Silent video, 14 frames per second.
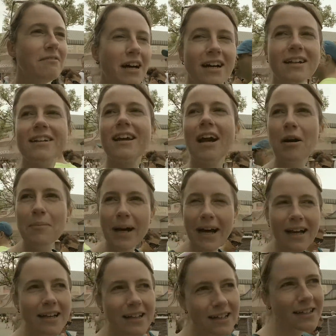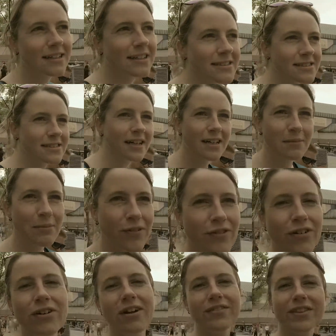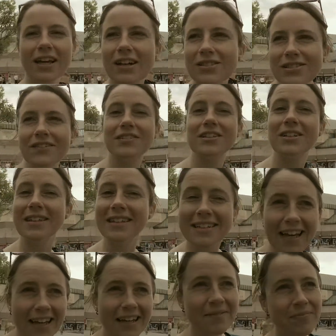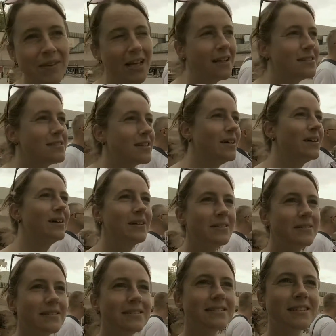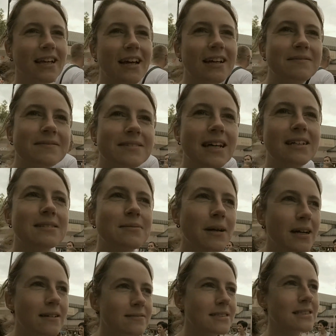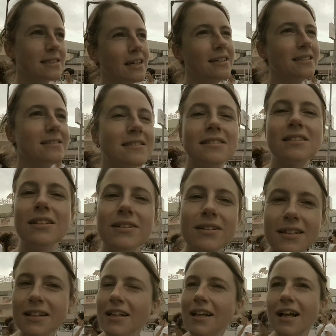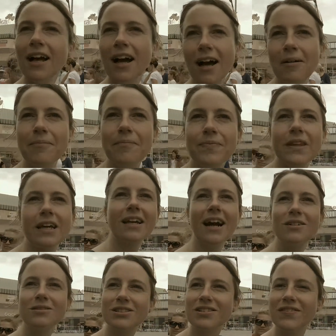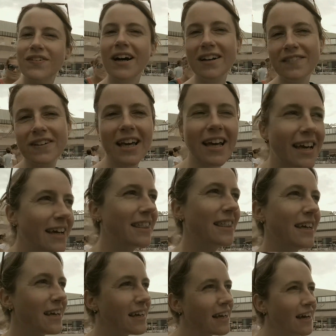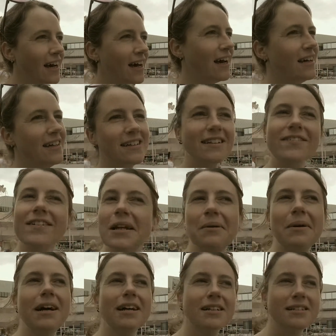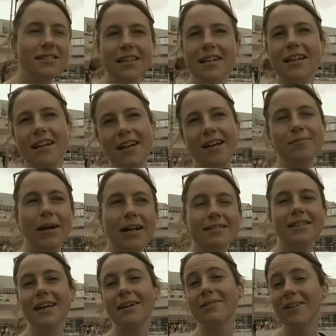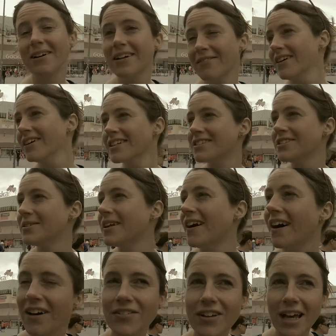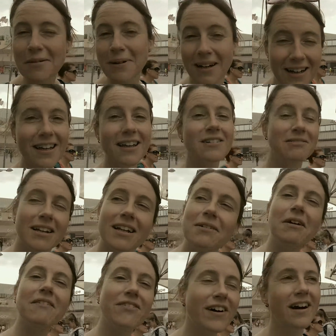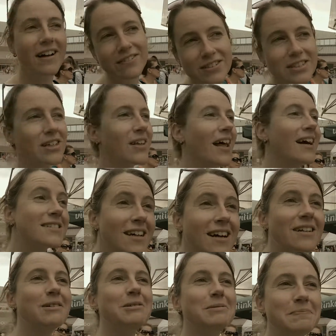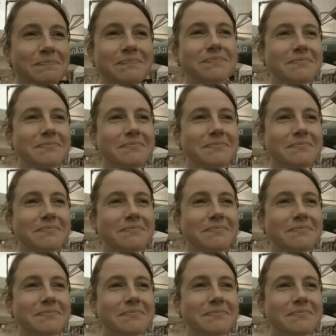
run and come back, and it's done before everything else you have to do in the day. So yeah, that's why I decided to do um, the Couch to five K thing, and it really works. But today we're only running two and a half K, but I can already run five, so that's kind of cool.